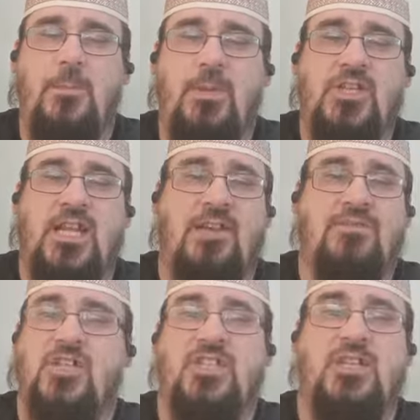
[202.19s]
Pleasure to have
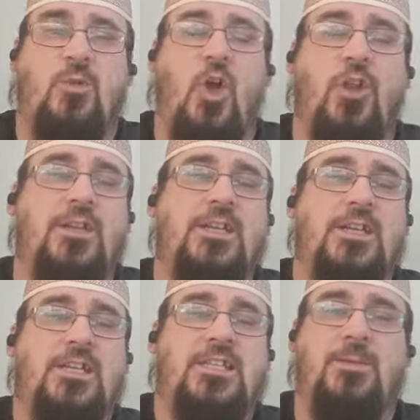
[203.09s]
actually someone on
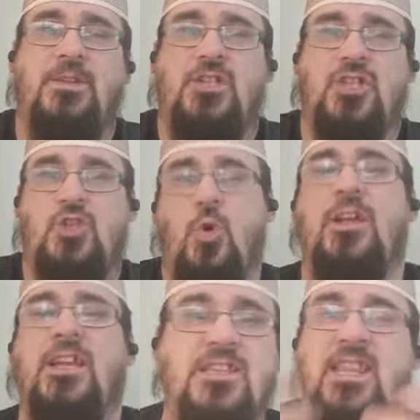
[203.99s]
instead of me just
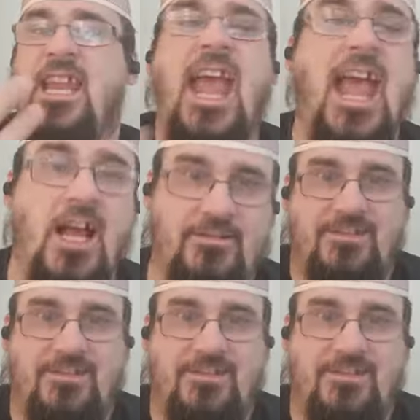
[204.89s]
talking to thin air.